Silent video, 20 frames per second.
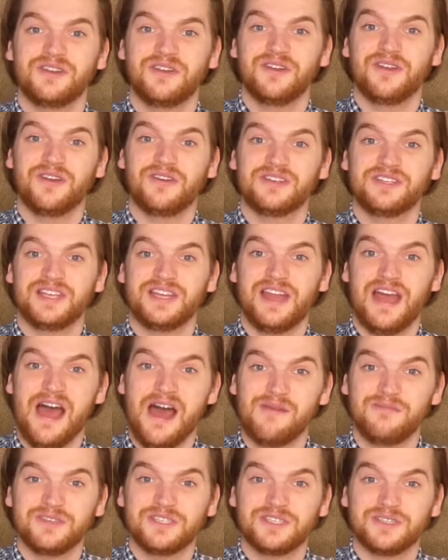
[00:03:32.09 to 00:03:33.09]
euros in
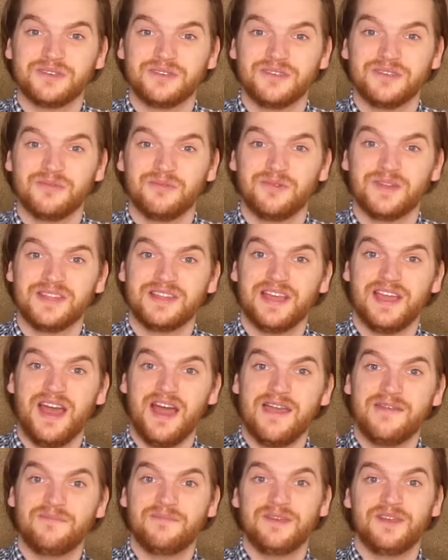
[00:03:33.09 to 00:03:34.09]
Amazon when they
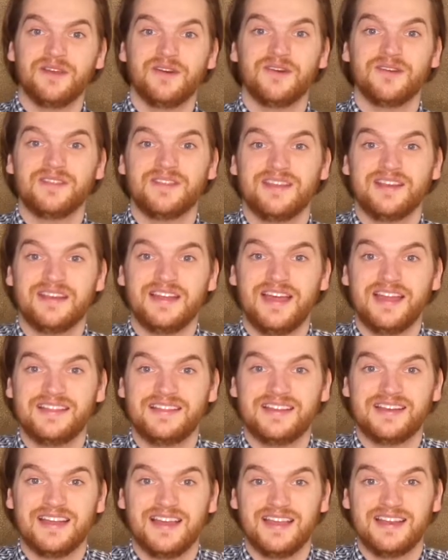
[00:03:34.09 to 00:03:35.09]
IPO'd in
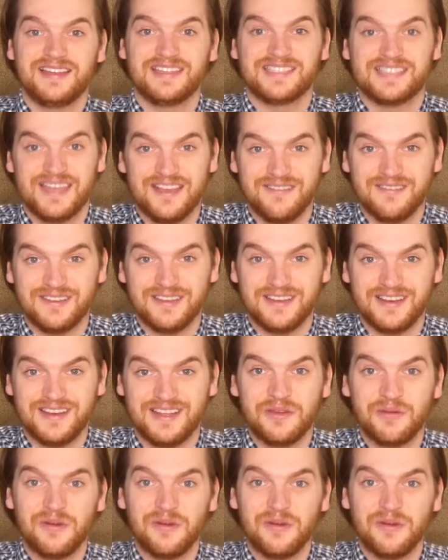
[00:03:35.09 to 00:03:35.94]
1997,